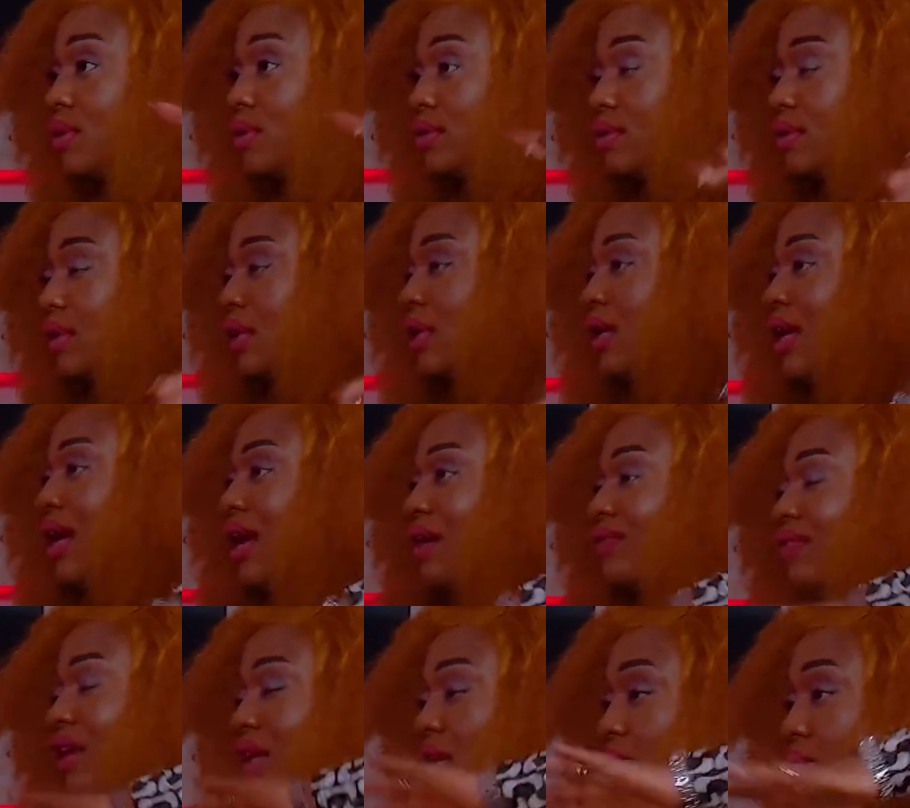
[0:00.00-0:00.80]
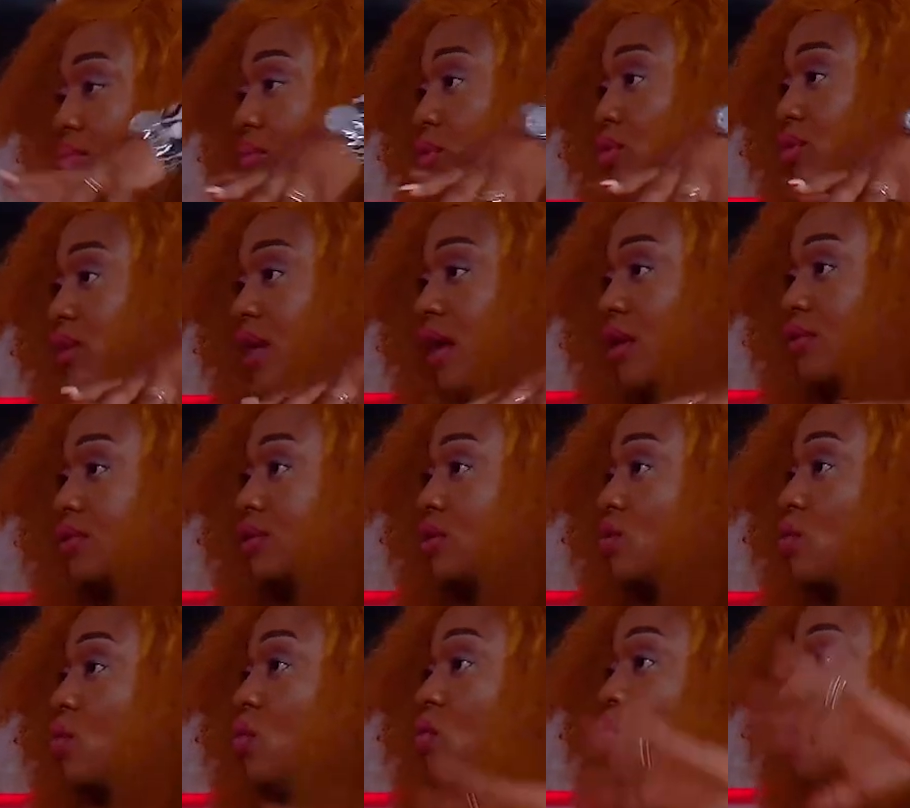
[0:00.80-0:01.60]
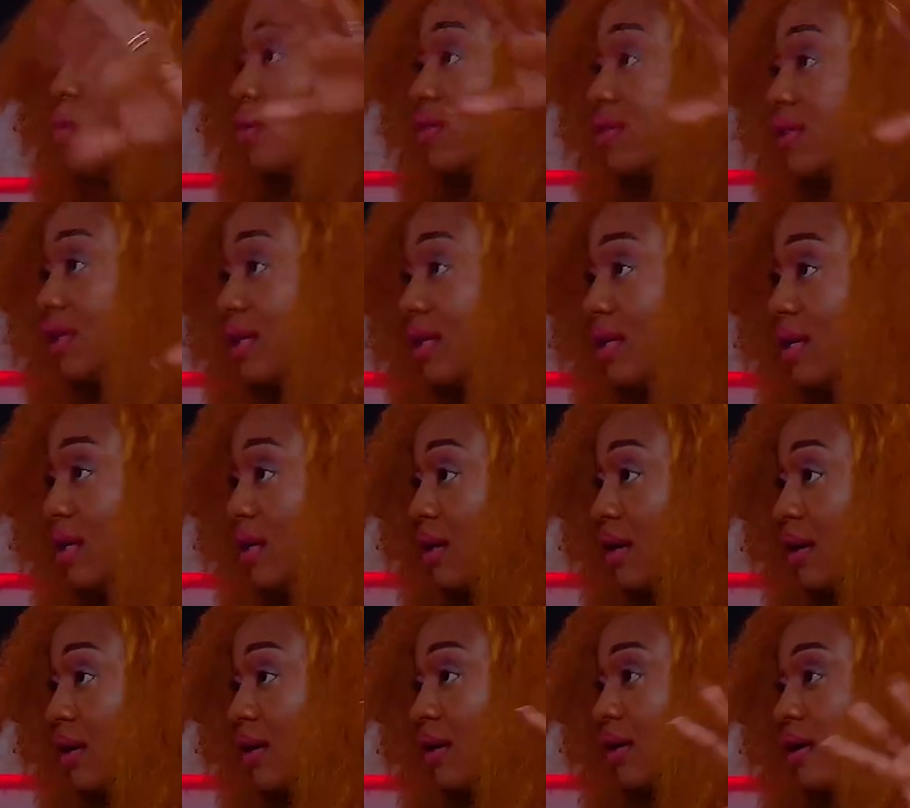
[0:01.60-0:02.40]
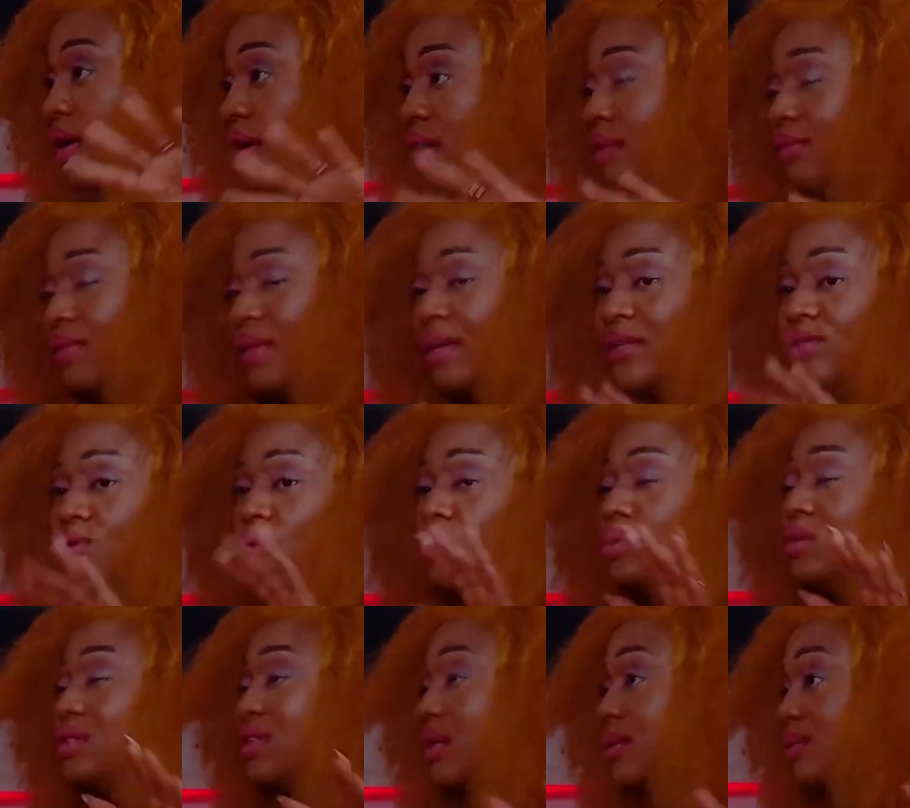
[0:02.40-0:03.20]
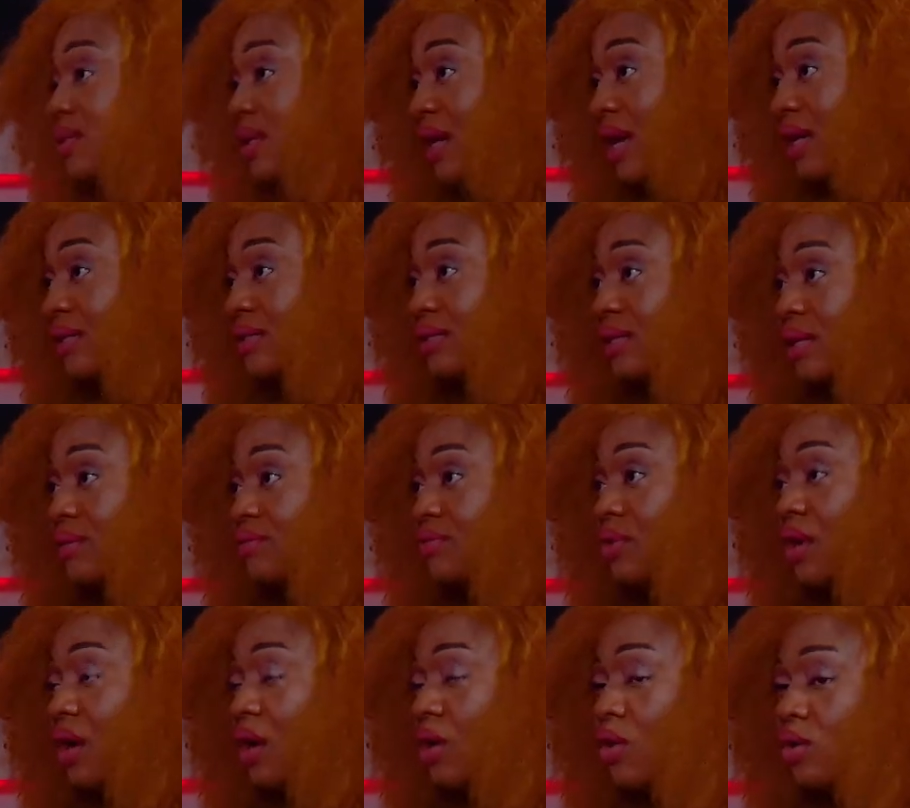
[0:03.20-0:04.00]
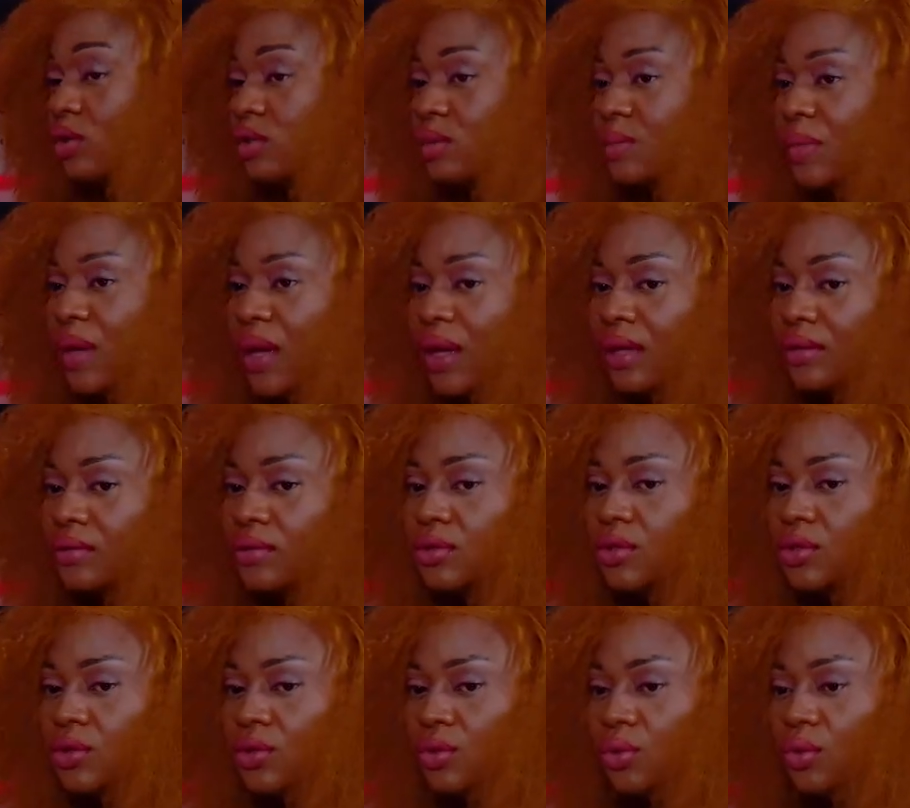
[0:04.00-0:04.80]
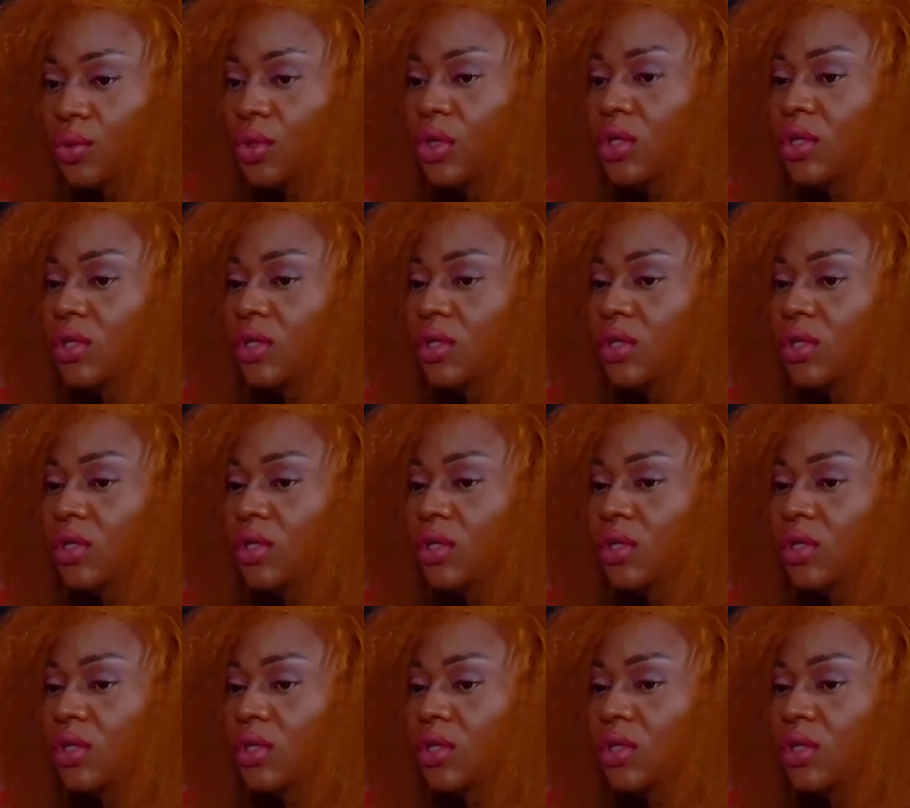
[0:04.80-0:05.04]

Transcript: That they have like a boathouse, they go once a year. Mm-hmm. That's the only time she has time for her husband, you know.